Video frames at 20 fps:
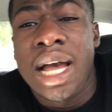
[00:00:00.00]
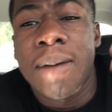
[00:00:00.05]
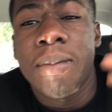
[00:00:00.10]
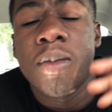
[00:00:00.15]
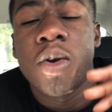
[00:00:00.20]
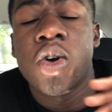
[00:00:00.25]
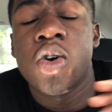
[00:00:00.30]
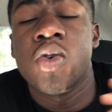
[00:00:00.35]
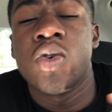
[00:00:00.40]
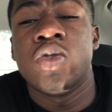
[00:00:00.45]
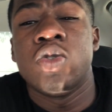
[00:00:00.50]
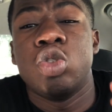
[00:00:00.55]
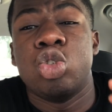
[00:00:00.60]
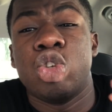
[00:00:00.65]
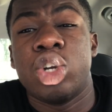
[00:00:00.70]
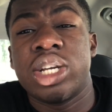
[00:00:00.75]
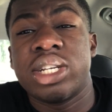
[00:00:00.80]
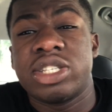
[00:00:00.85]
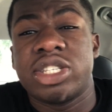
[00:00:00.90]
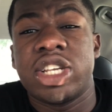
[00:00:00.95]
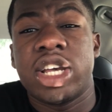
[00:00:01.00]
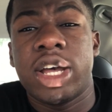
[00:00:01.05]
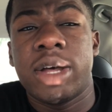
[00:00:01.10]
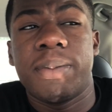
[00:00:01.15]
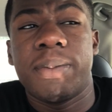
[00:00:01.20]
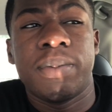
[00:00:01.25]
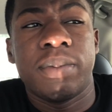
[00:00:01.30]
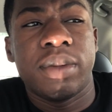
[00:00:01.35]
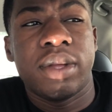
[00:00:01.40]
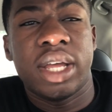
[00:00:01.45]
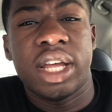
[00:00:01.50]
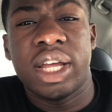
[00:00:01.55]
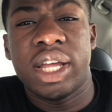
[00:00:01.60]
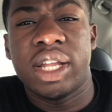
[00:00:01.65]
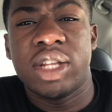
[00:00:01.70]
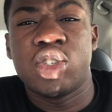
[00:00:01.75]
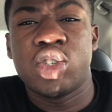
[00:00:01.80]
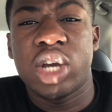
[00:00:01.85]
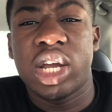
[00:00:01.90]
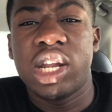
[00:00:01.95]
I'm going to dress up
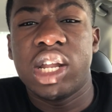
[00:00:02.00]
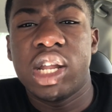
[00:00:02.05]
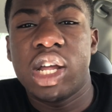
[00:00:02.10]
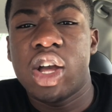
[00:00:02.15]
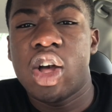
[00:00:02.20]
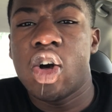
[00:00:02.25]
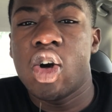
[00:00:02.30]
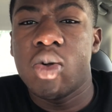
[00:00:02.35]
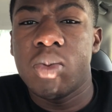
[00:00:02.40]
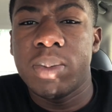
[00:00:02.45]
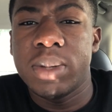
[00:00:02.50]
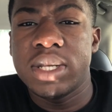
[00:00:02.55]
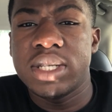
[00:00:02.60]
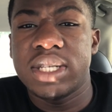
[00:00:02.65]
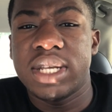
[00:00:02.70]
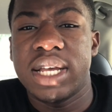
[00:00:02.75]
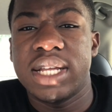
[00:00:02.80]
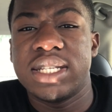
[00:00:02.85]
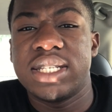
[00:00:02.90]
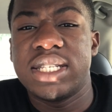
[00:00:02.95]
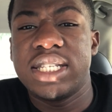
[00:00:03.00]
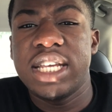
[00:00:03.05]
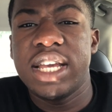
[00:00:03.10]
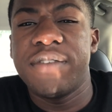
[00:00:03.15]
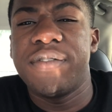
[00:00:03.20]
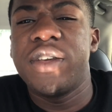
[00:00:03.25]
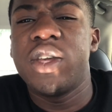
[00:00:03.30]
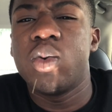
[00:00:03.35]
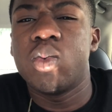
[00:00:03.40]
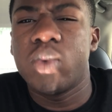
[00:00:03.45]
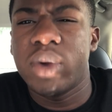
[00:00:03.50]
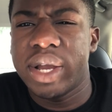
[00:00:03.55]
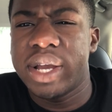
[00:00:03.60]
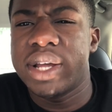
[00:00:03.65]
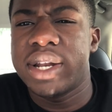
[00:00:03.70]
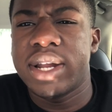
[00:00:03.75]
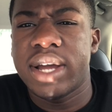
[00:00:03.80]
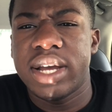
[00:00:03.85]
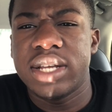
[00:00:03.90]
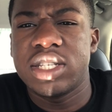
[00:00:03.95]
and try to look homeless and see if he
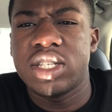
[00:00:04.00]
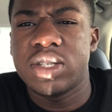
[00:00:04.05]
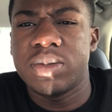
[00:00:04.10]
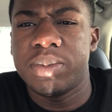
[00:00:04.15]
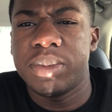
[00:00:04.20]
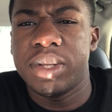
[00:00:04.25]
recognizes